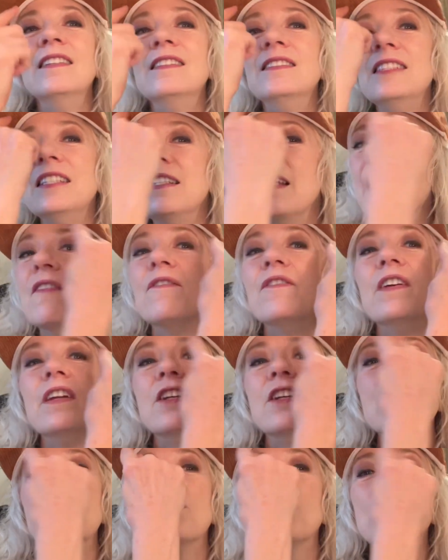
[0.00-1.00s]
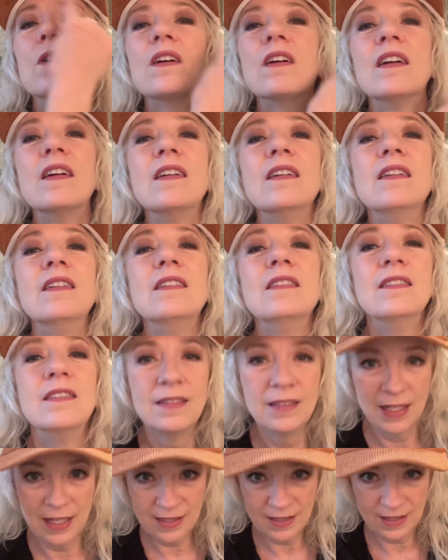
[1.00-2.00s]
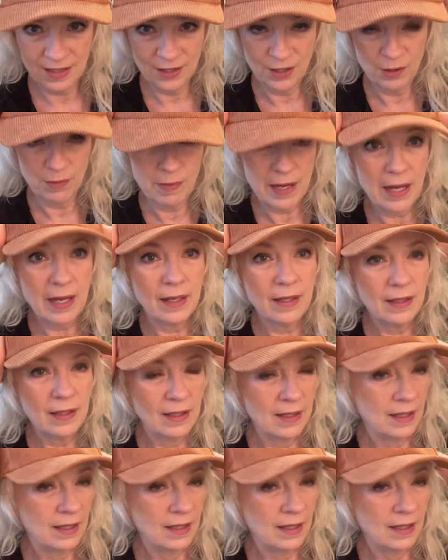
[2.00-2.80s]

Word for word: See that finish work? That's too bad.